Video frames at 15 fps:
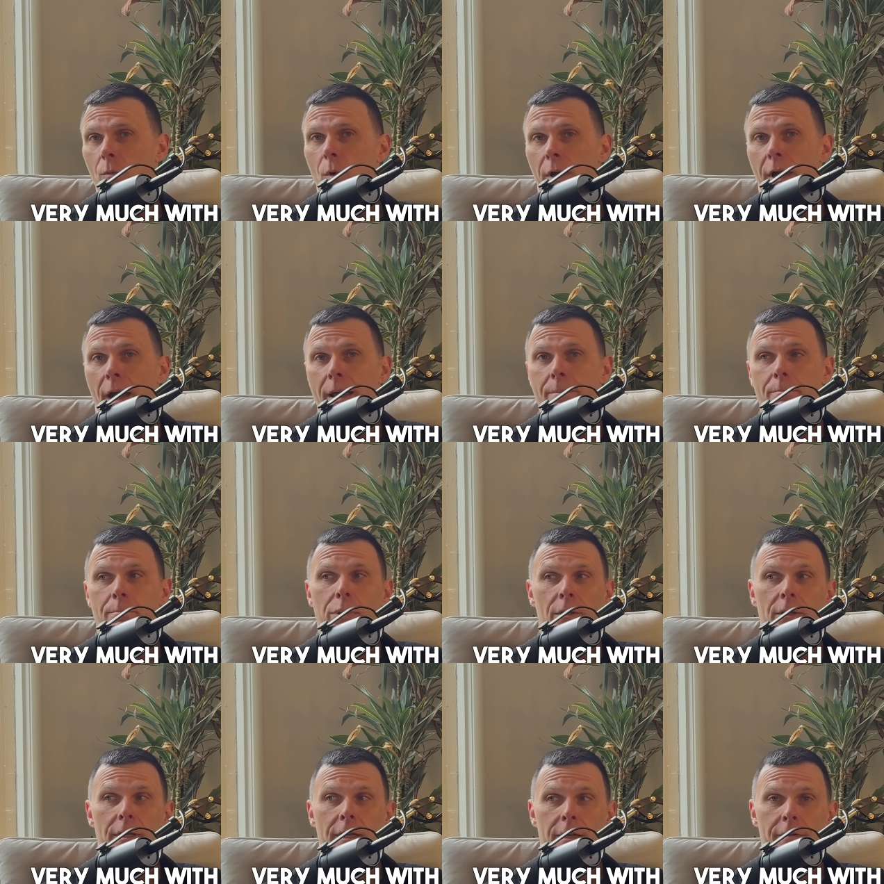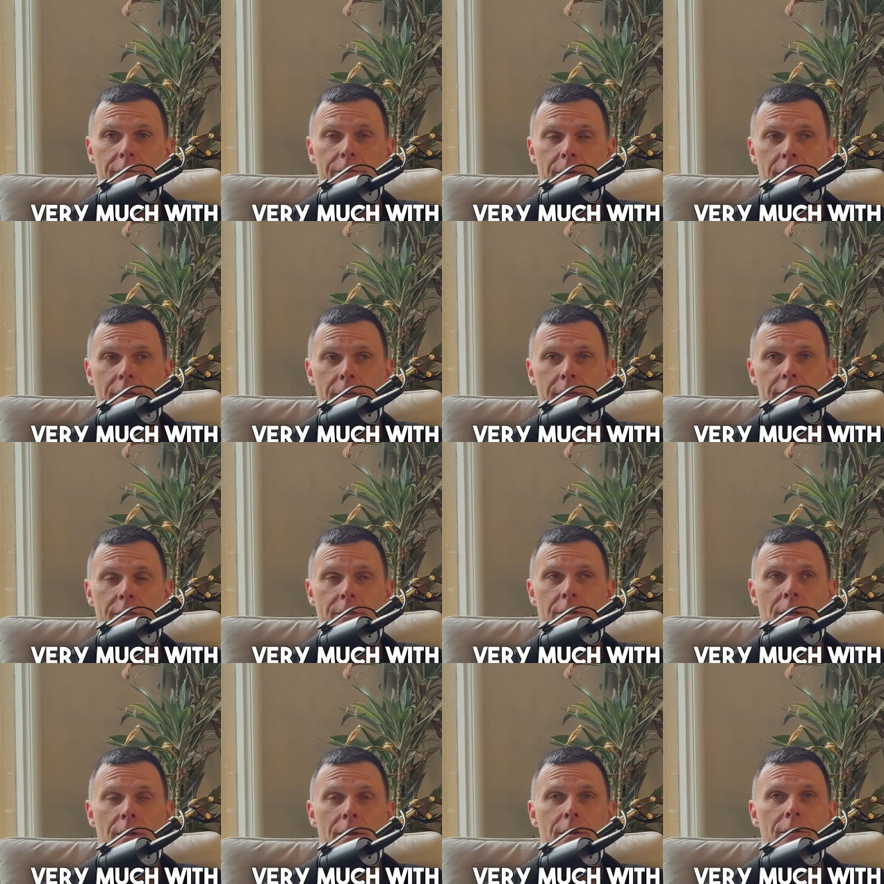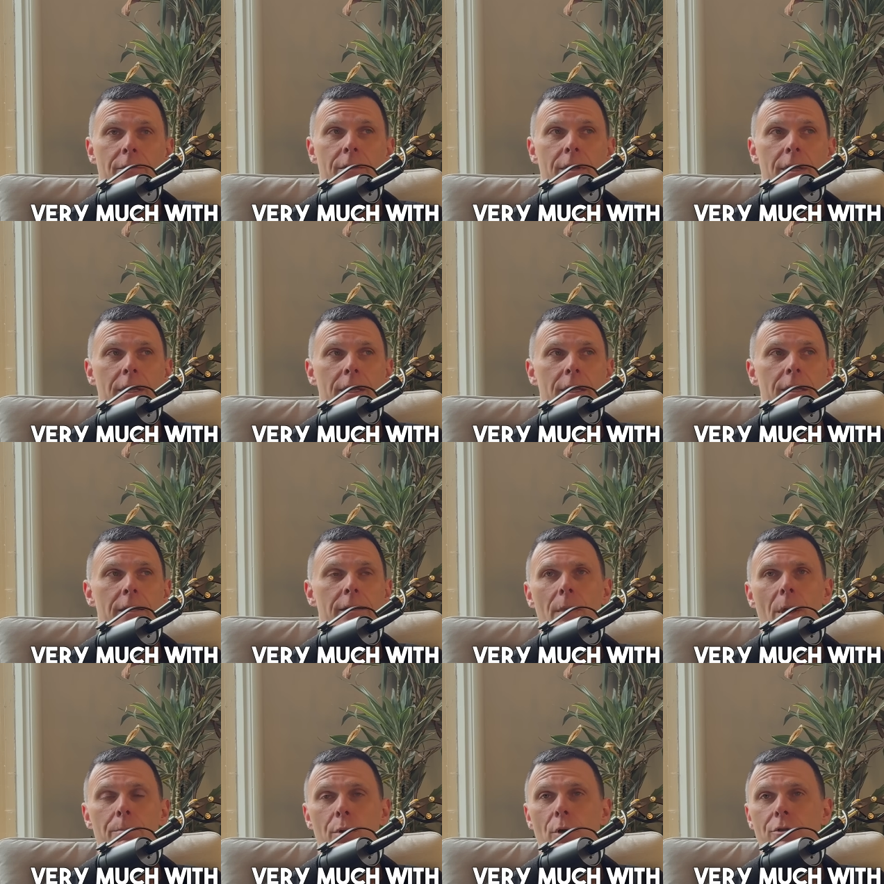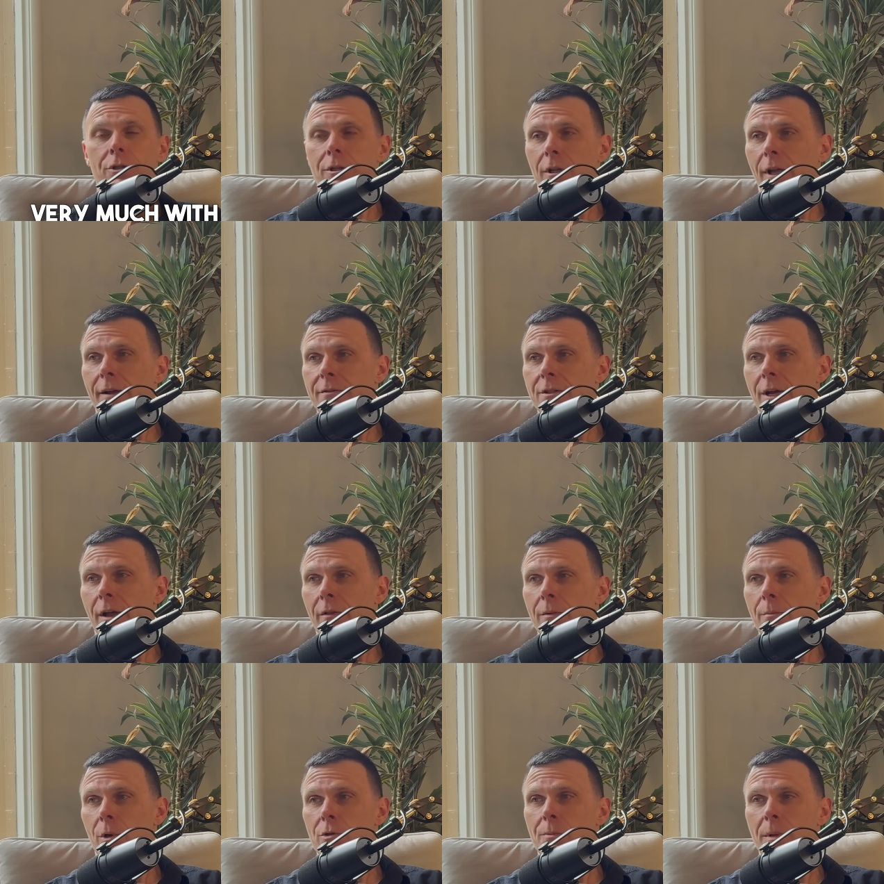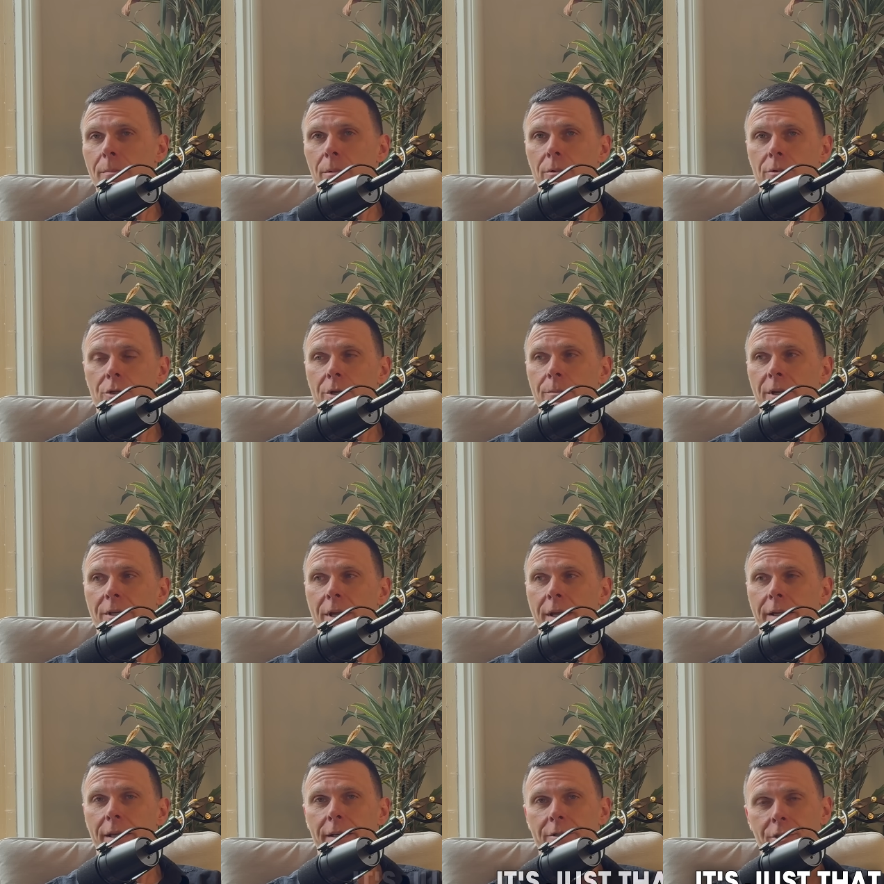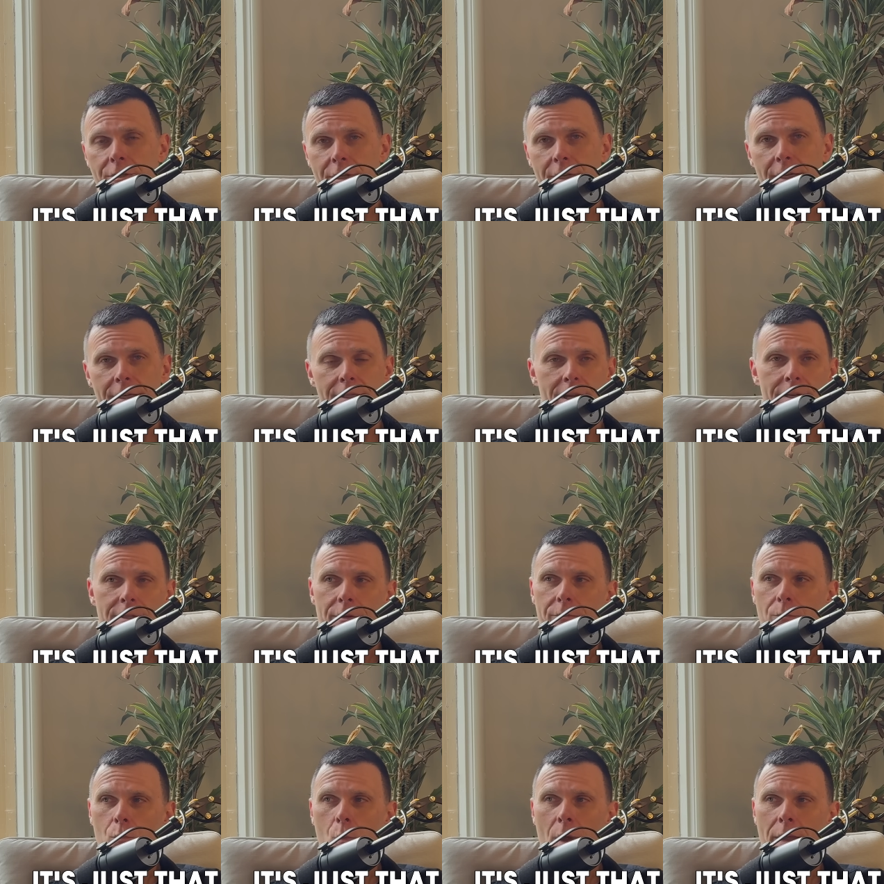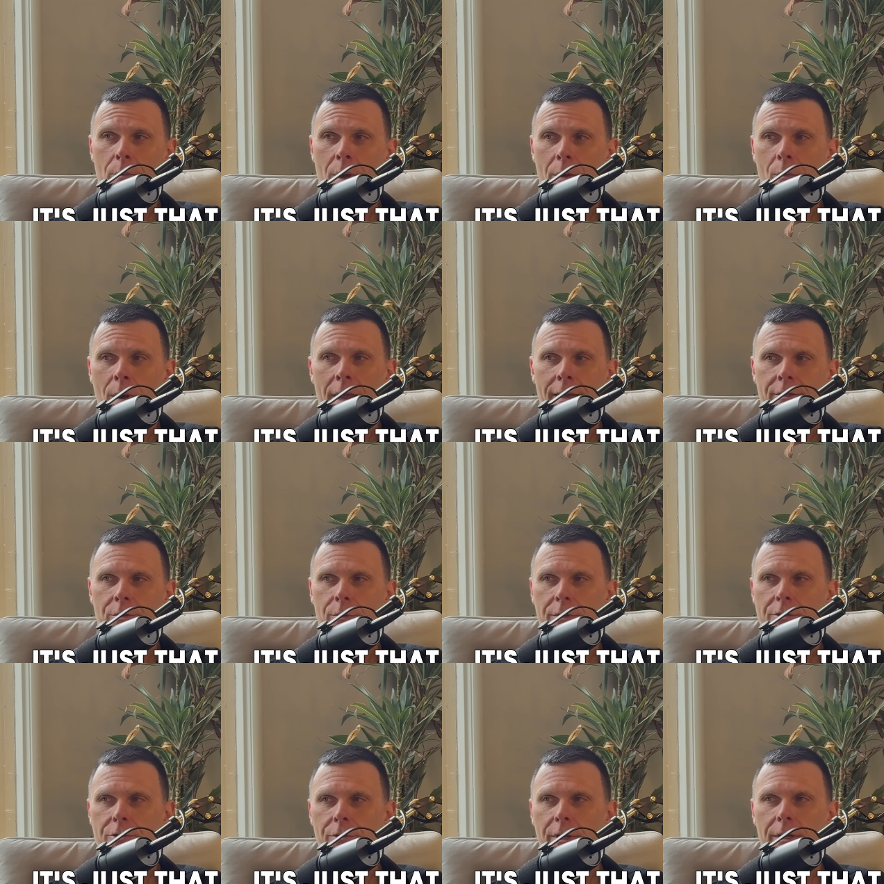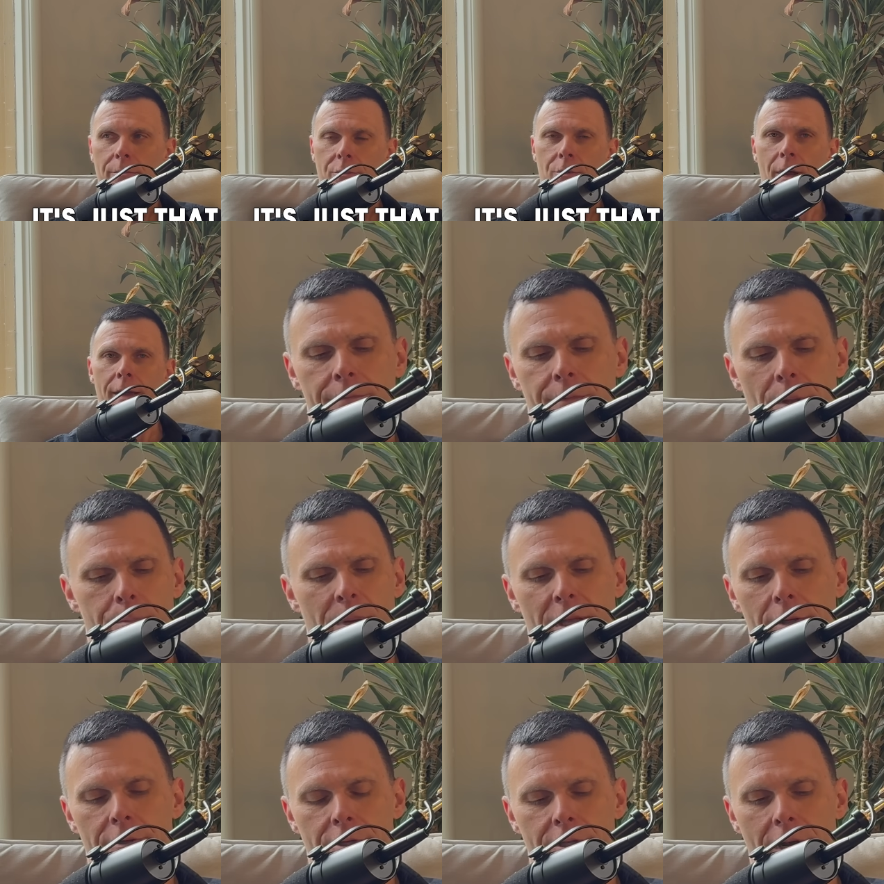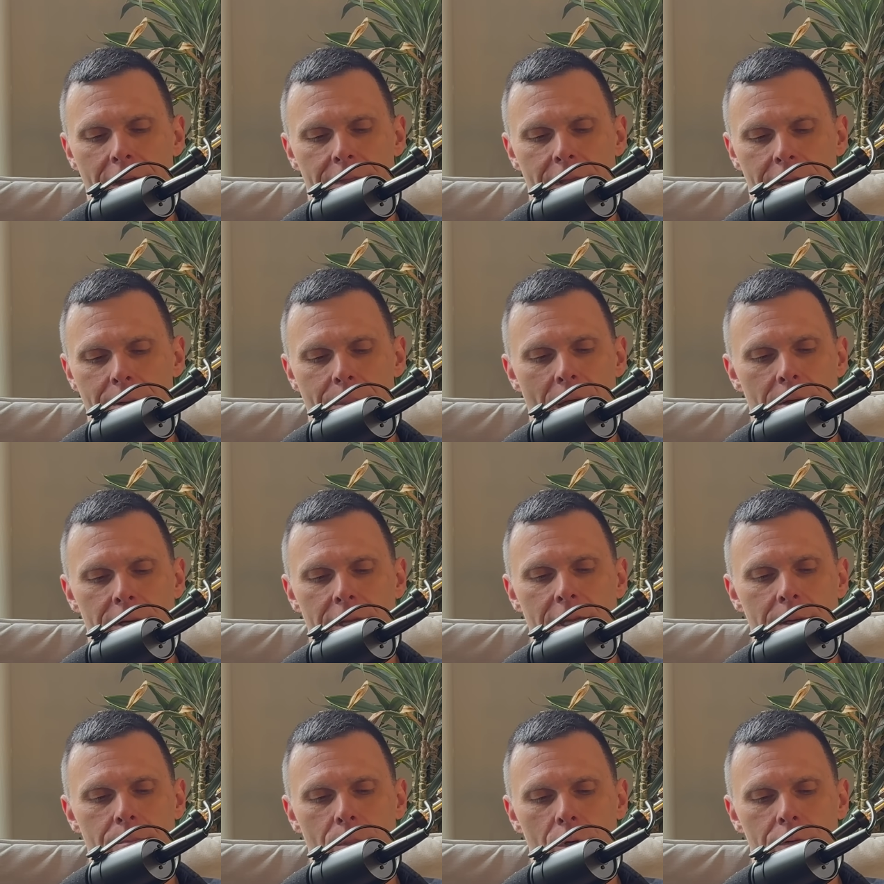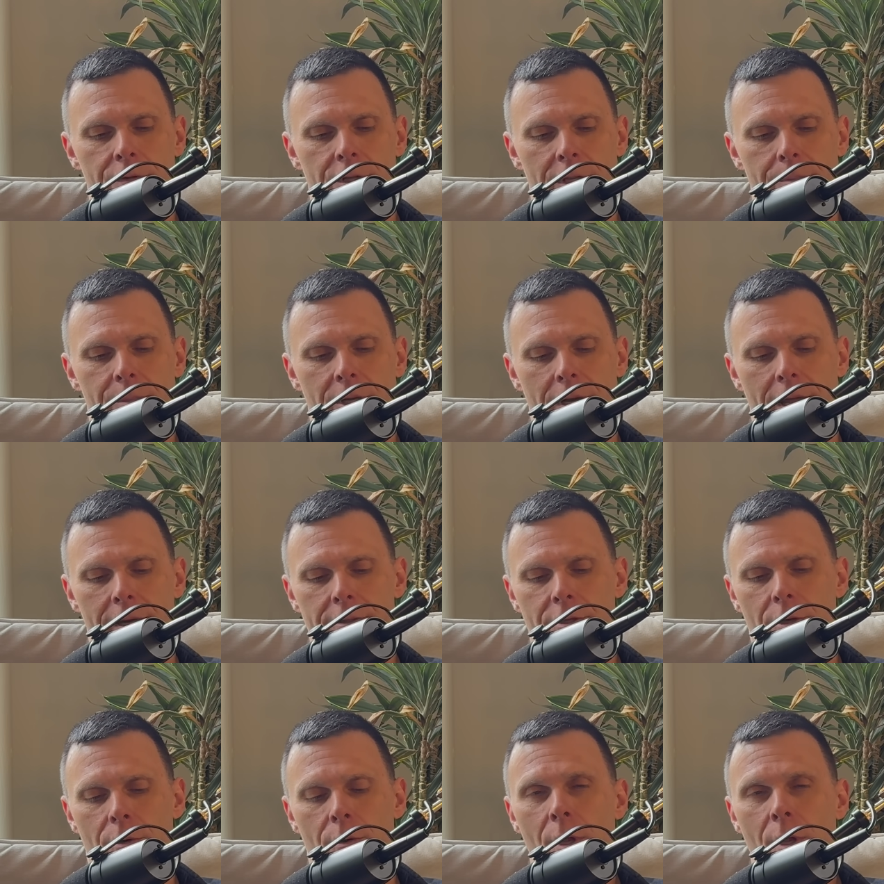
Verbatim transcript: what I believe is the approach to lifestyle that most people should be taking. It's just that he takes it way, way, way to extremes, right? The pillars that I think about eat, move, sleep, connect. So